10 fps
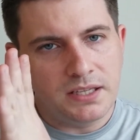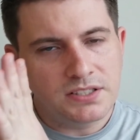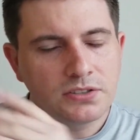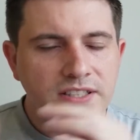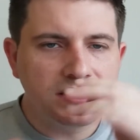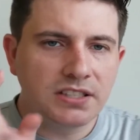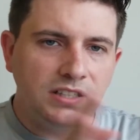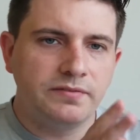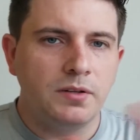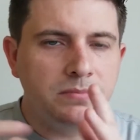So let's
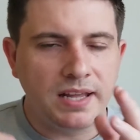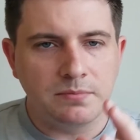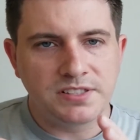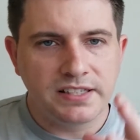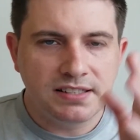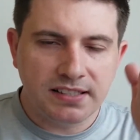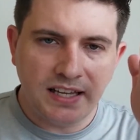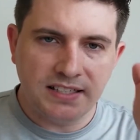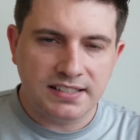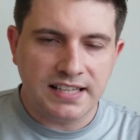give them names. Let's
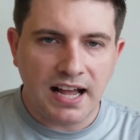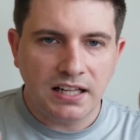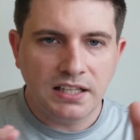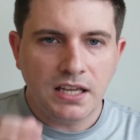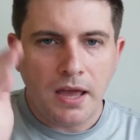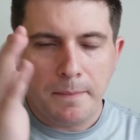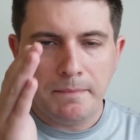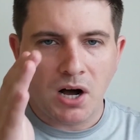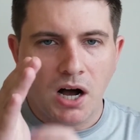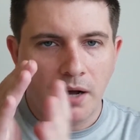say Sally,
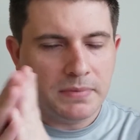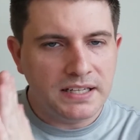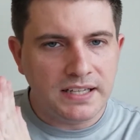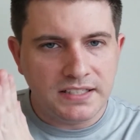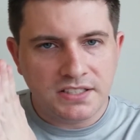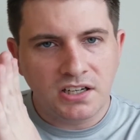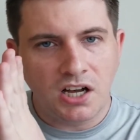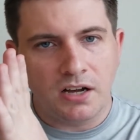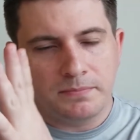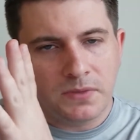Bob, and
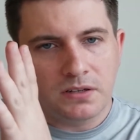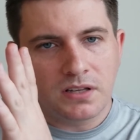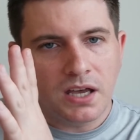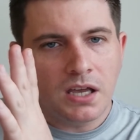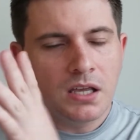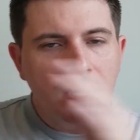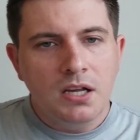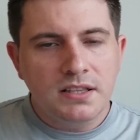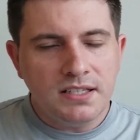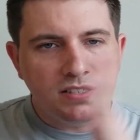Tom, okay?
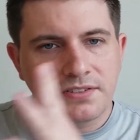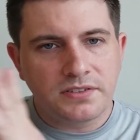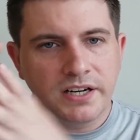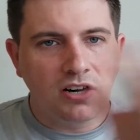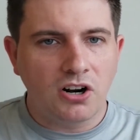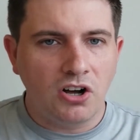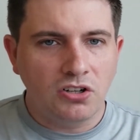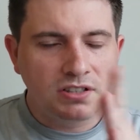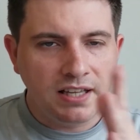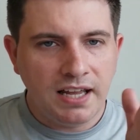These three are all
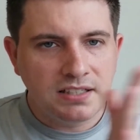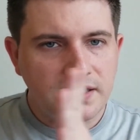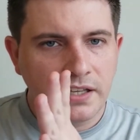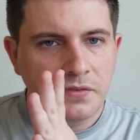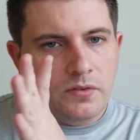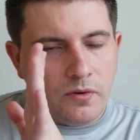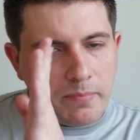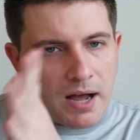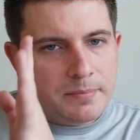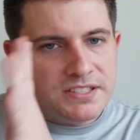connected.
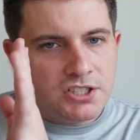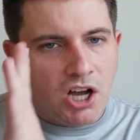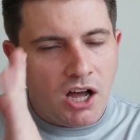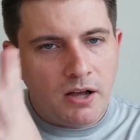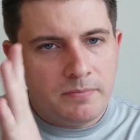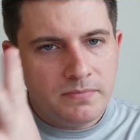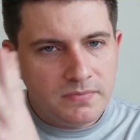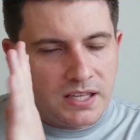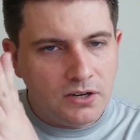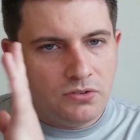Bob and Tom
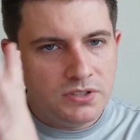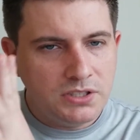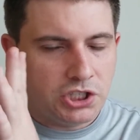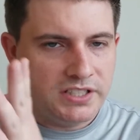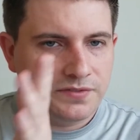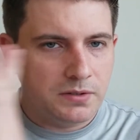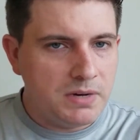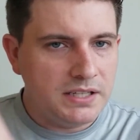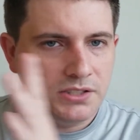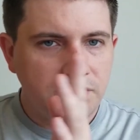can only transfer
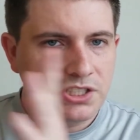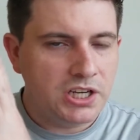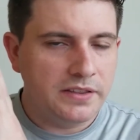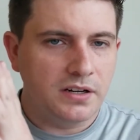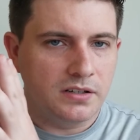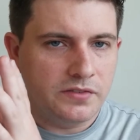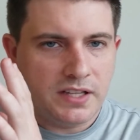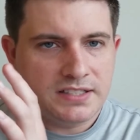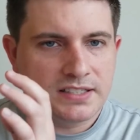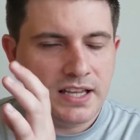money to each other.
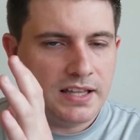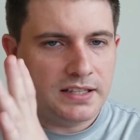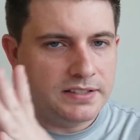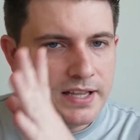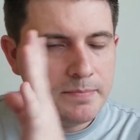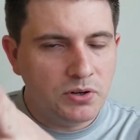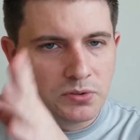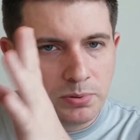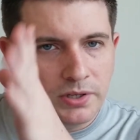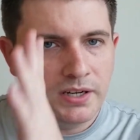Let's say that they
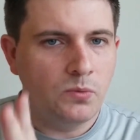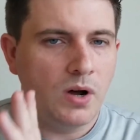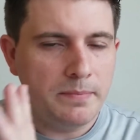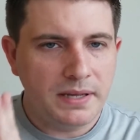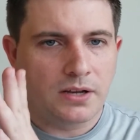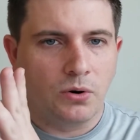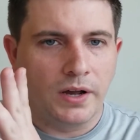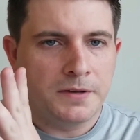both put in 1 Bitcoin.